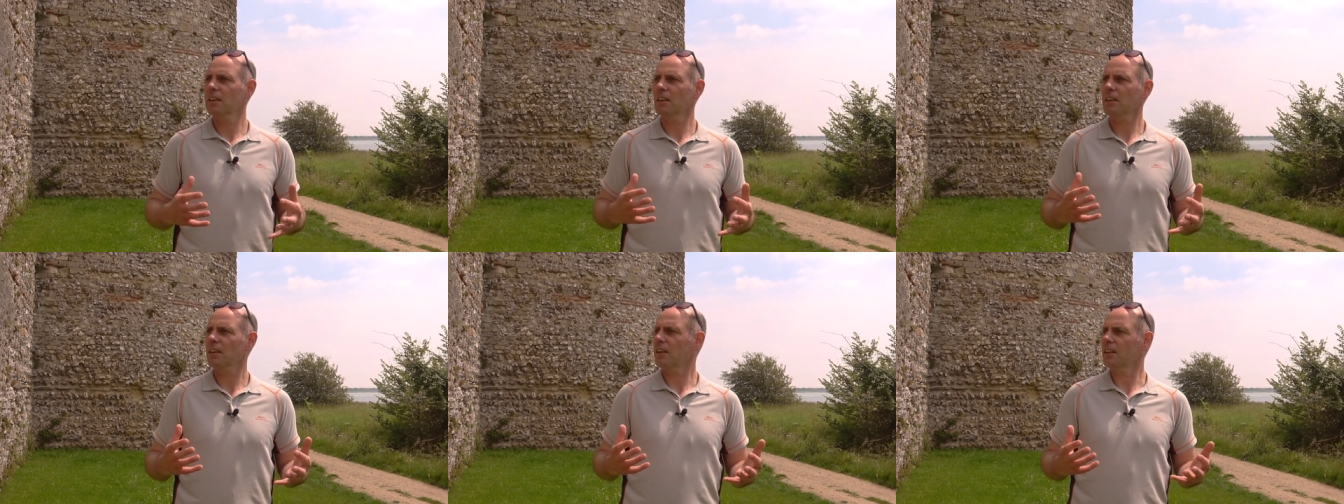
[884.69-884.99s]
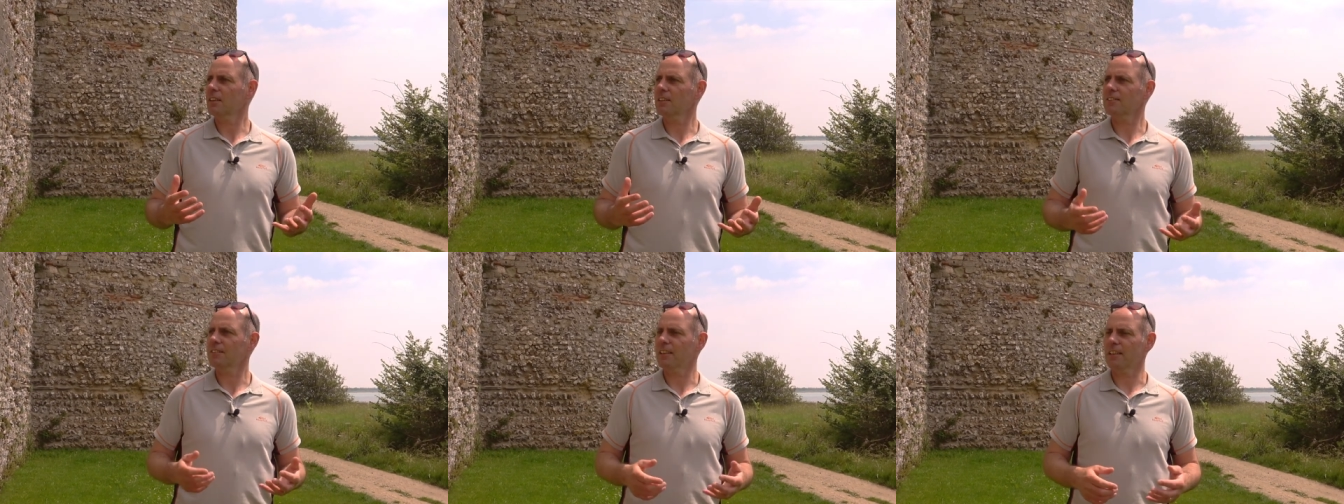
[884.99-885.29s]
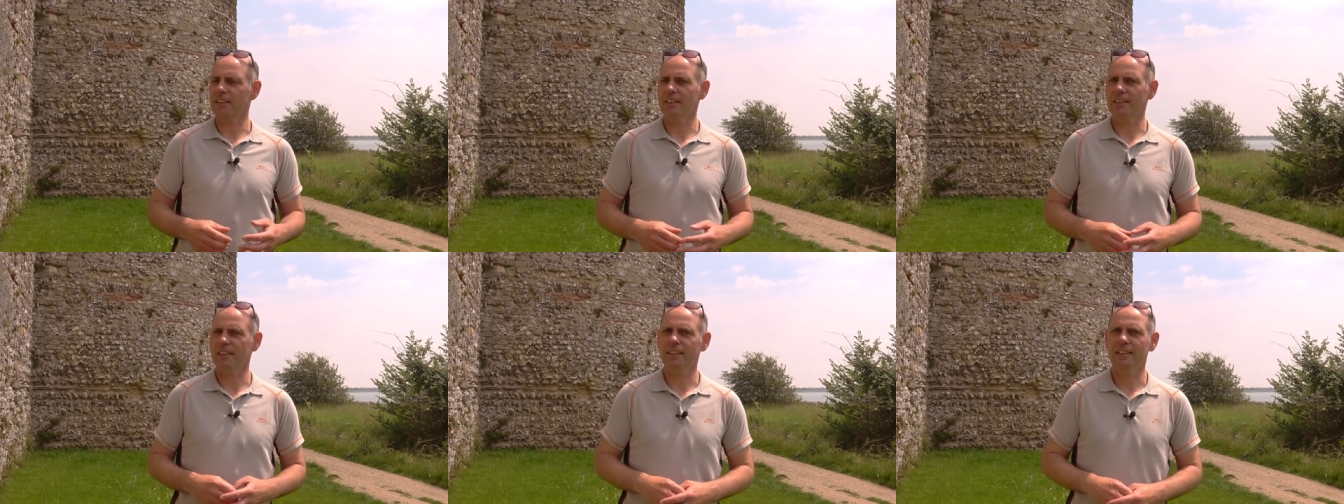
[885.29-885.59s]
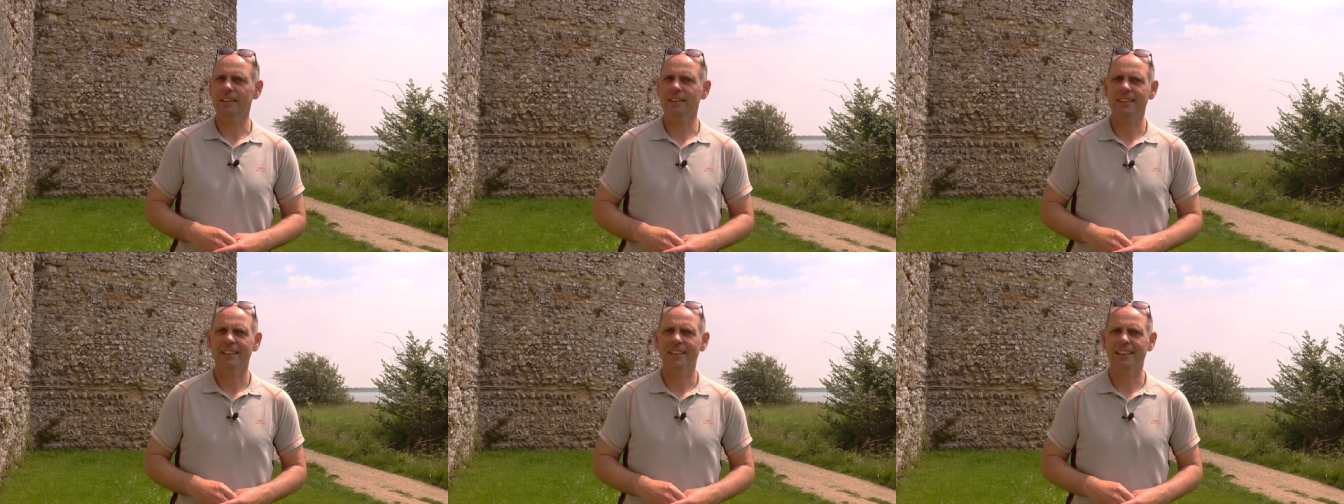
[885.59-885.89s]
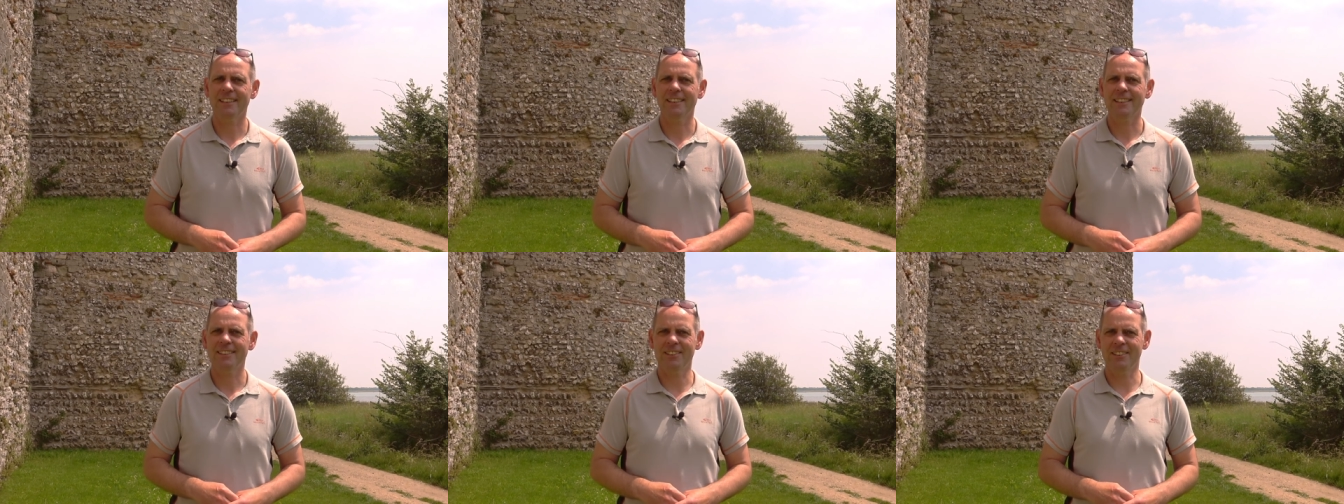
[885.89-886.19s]
kind of said,
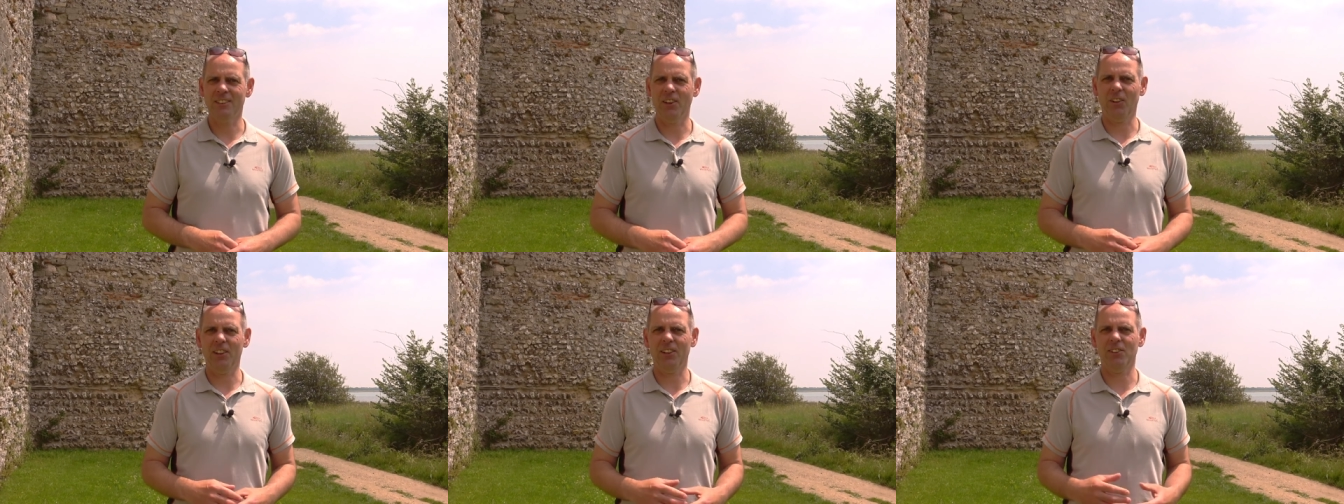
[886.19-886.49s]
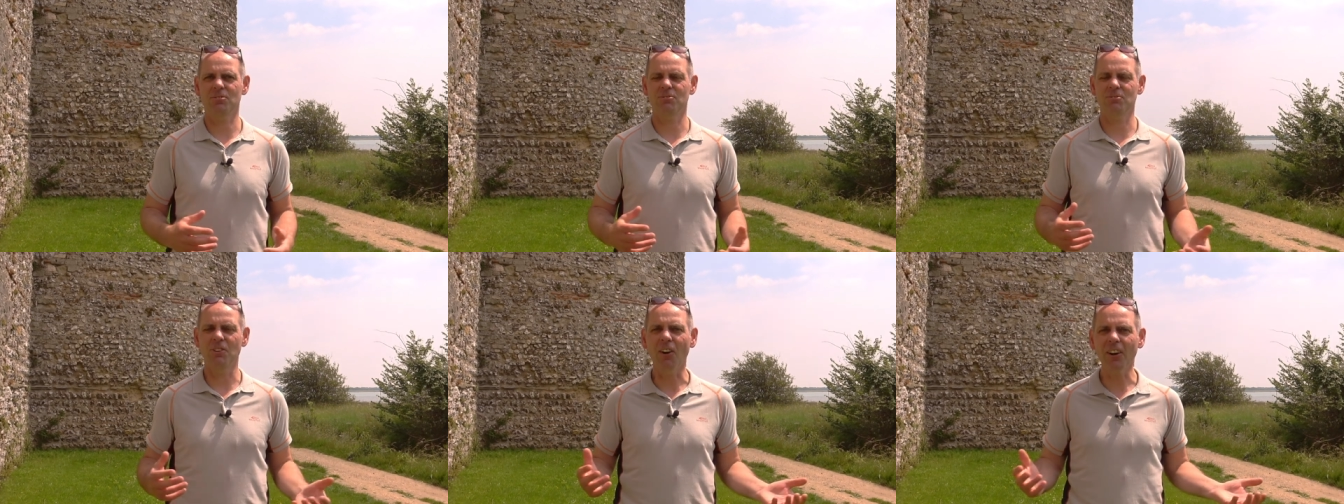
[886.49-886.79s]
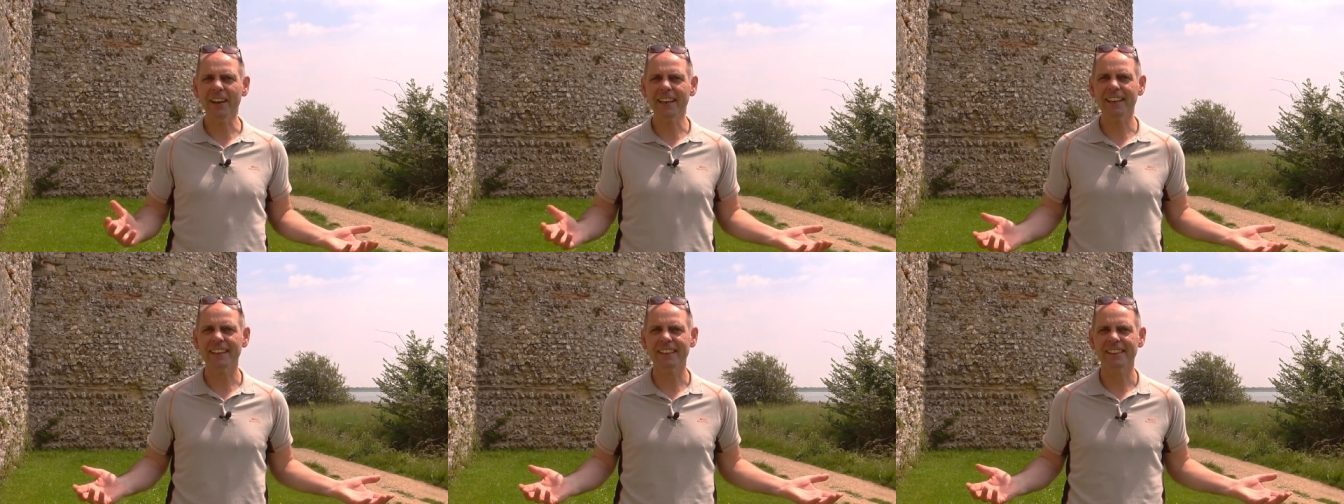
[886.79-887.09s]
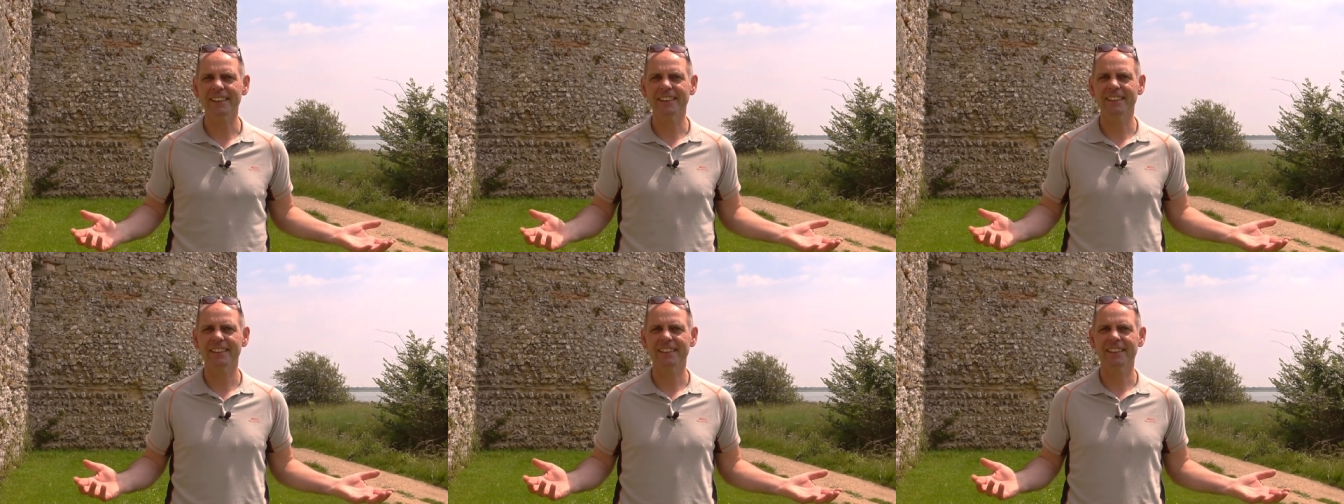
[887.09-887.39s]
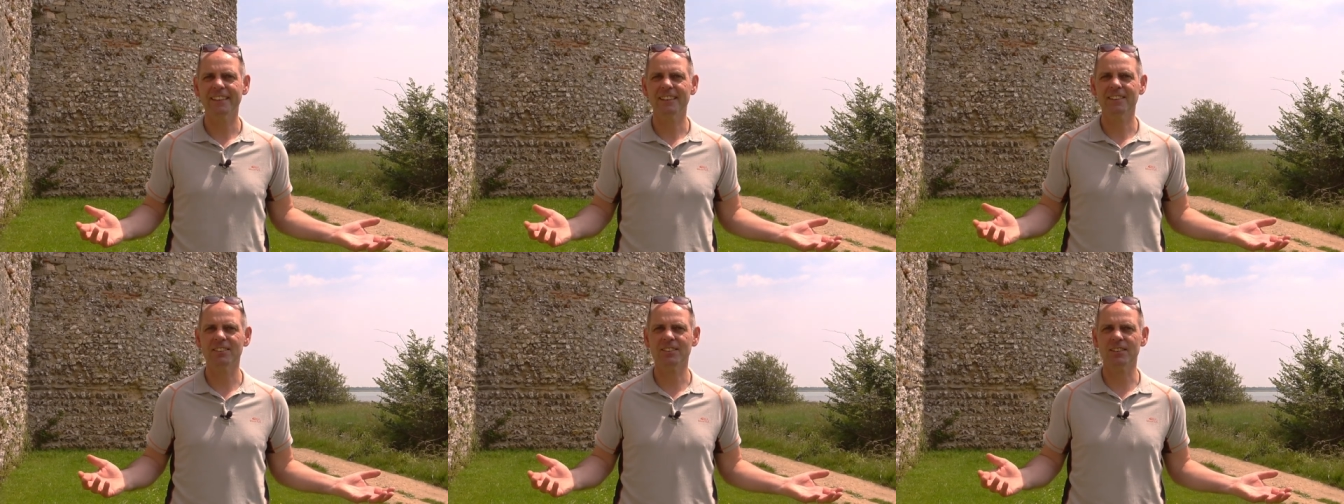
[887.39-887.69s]
has he got this right?
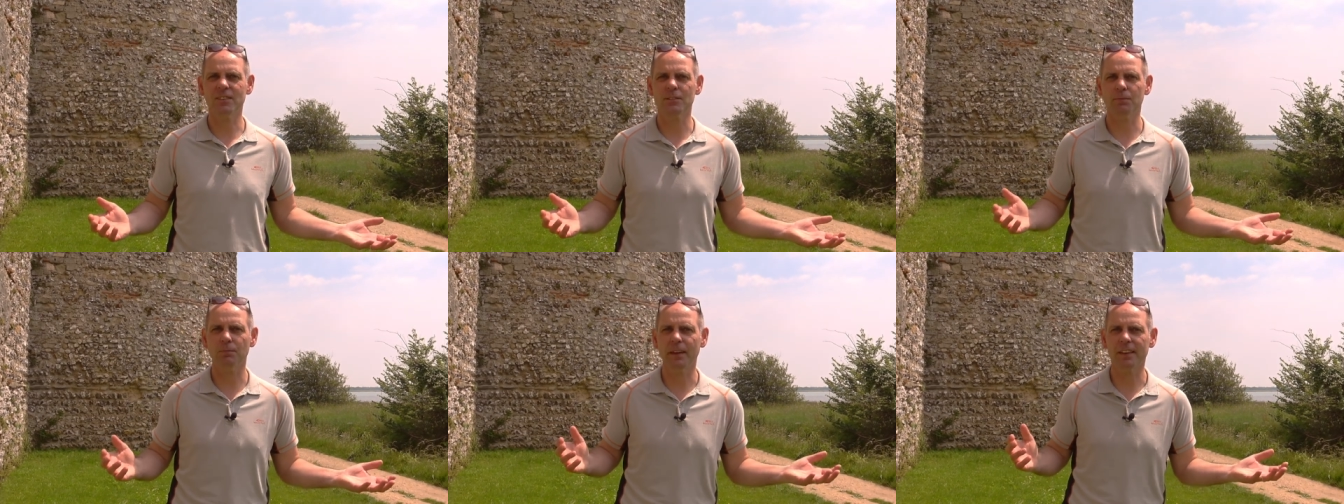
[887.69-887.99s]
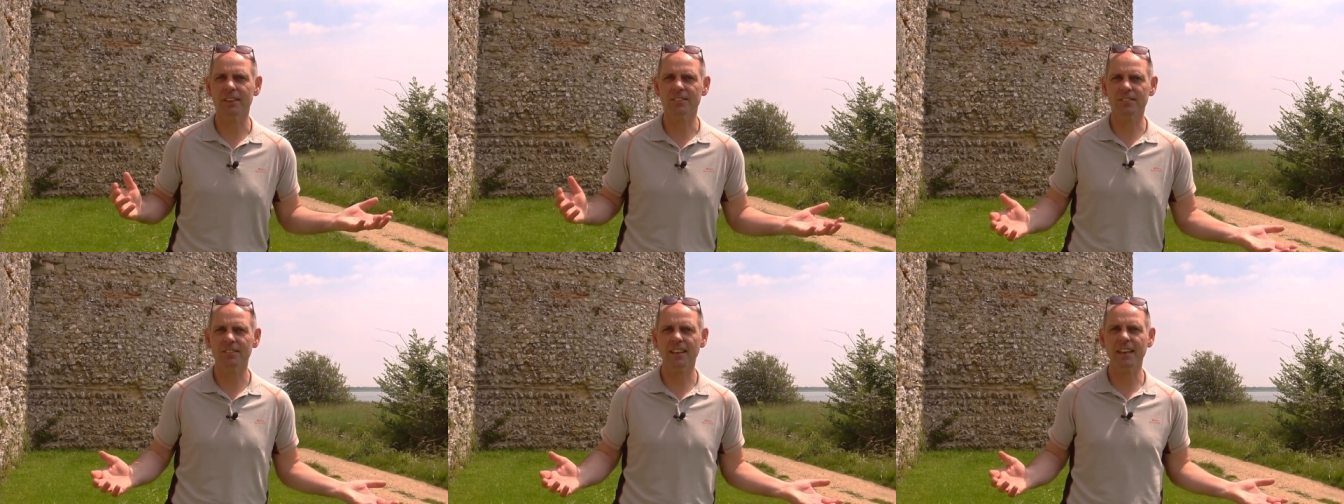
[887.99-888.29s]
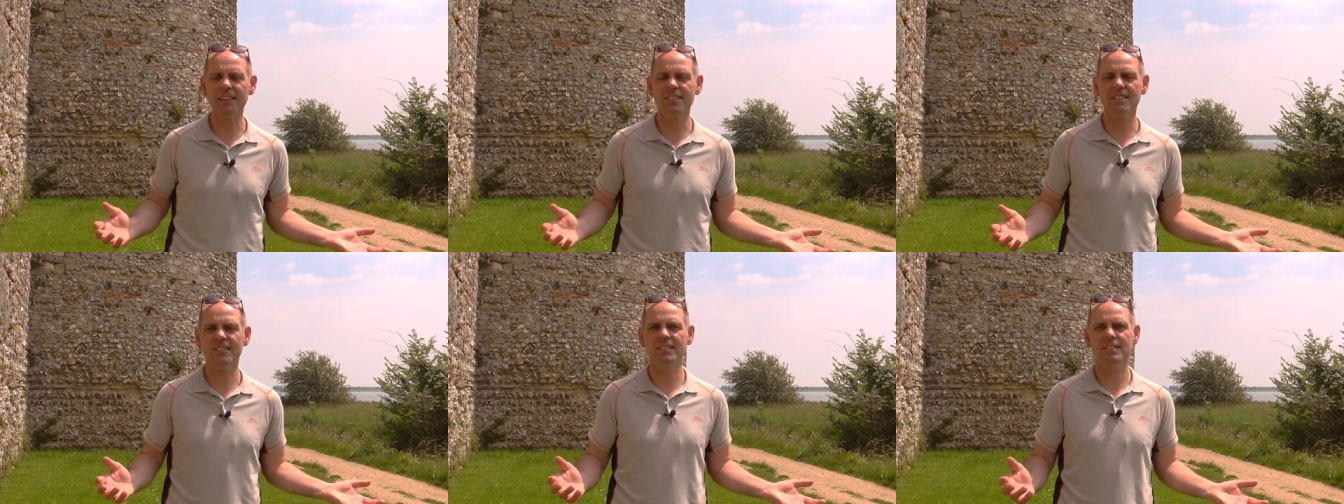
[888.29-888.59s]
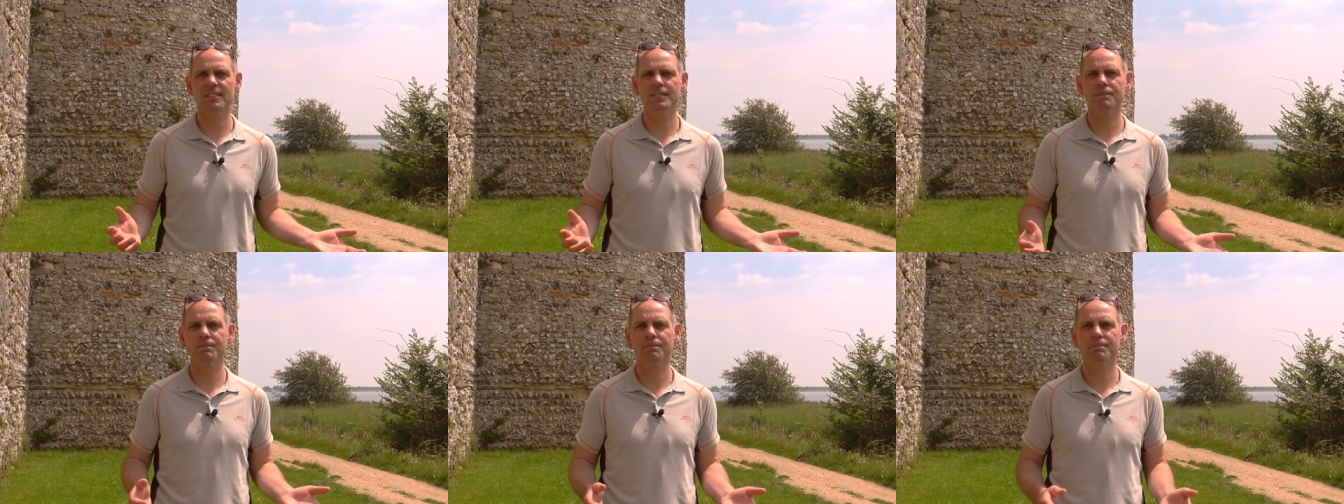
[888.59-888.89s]
Does this make sense?